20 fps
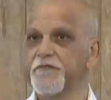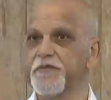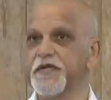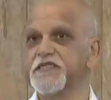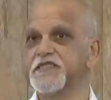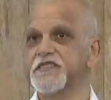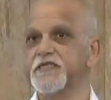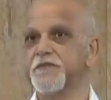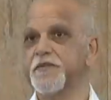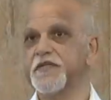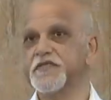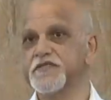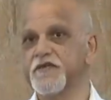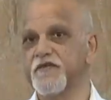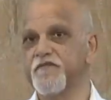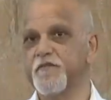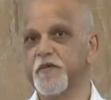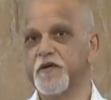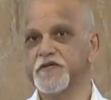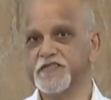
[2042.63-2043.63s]
the principles
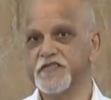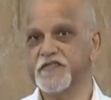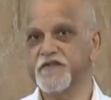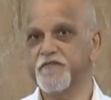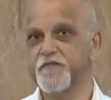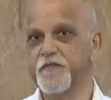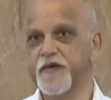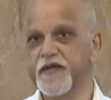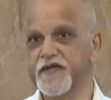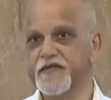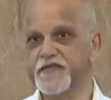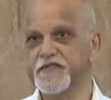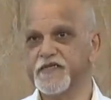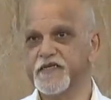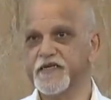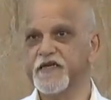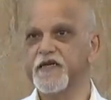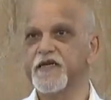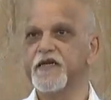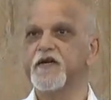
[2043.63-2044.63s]
of positive
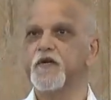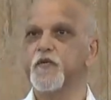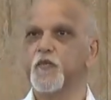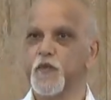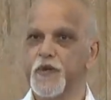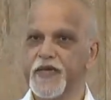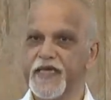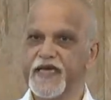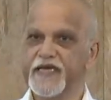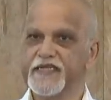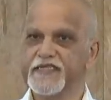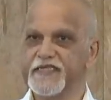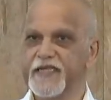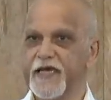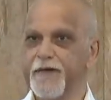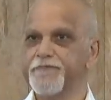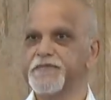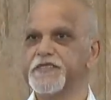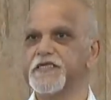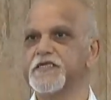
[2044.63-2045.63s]
parenting, we
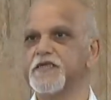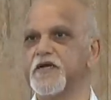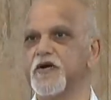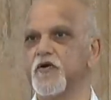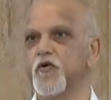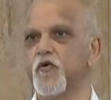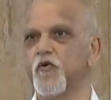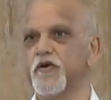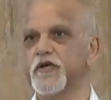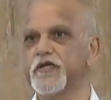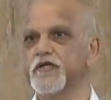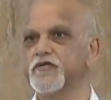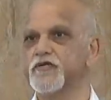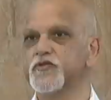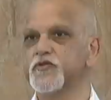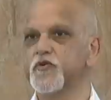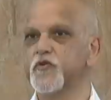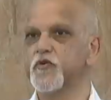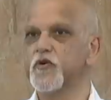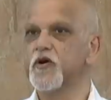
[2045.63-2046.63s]
adapt it according
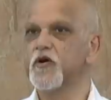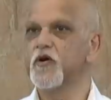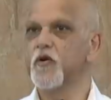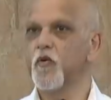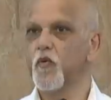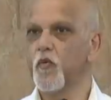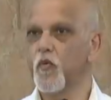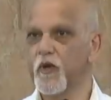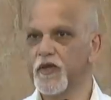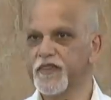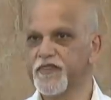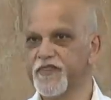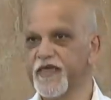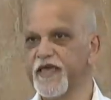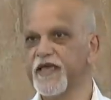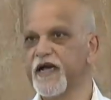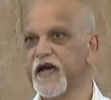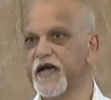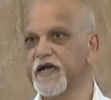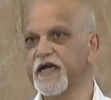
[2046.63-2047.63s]
to what
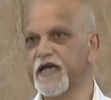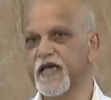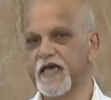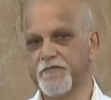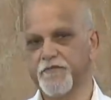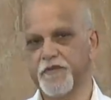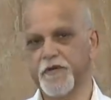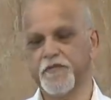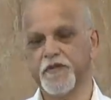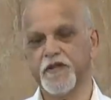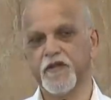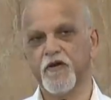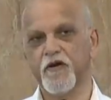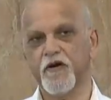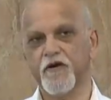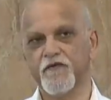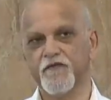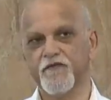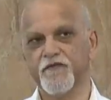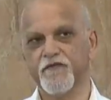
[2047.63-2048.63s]
they are capable
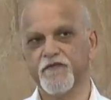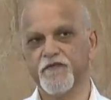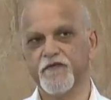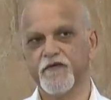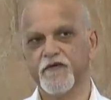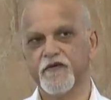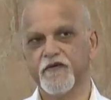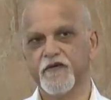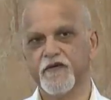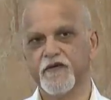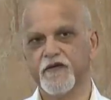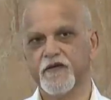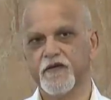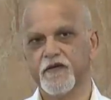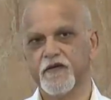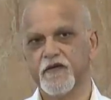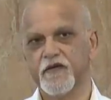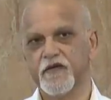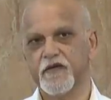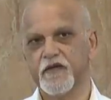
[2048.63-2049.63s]
of.
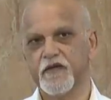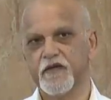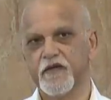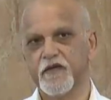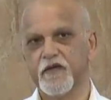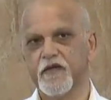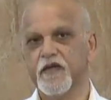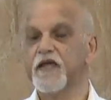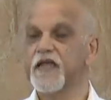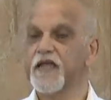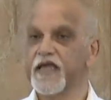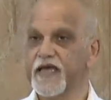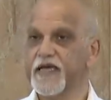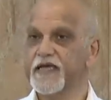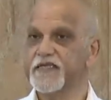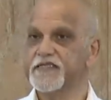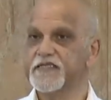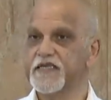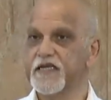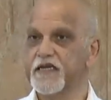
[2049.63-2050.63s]

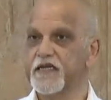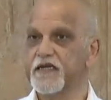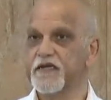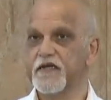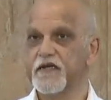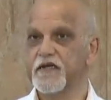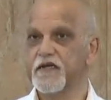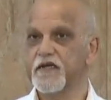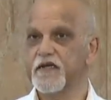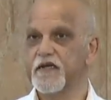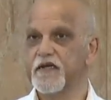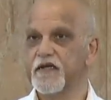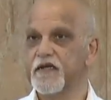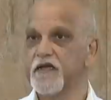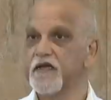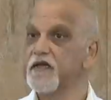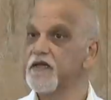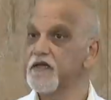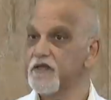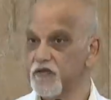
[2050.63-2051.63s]
Like I said,
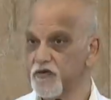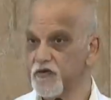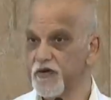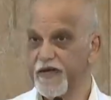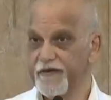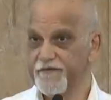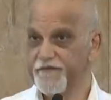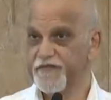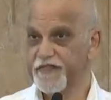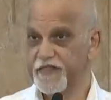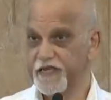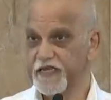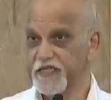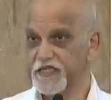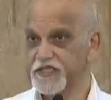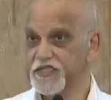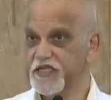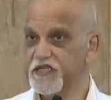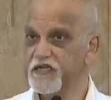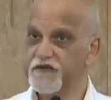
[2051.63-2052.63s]
you have
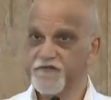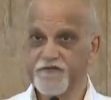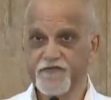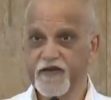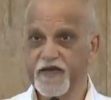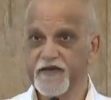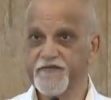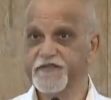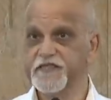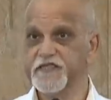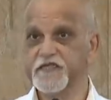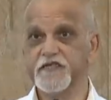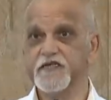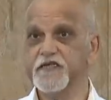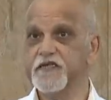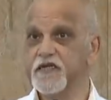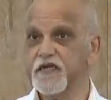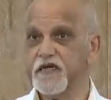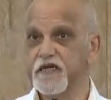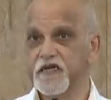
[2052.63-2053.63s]
three children, five
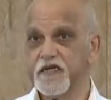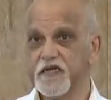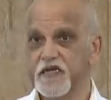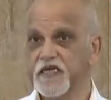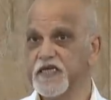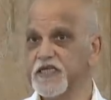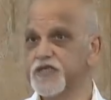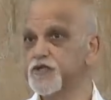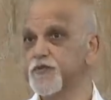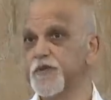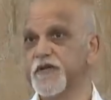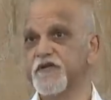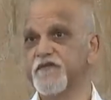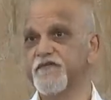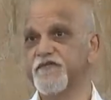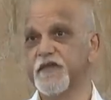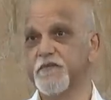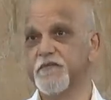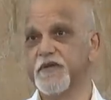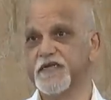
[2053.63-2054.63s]
children, each one
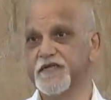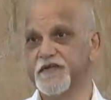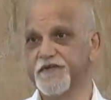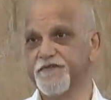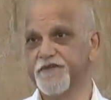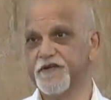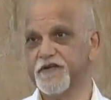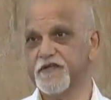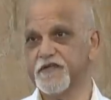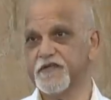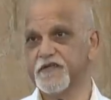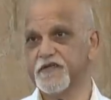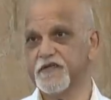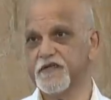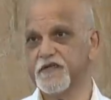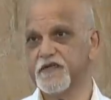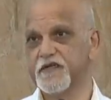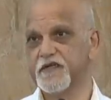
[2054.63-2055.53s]
of them are different.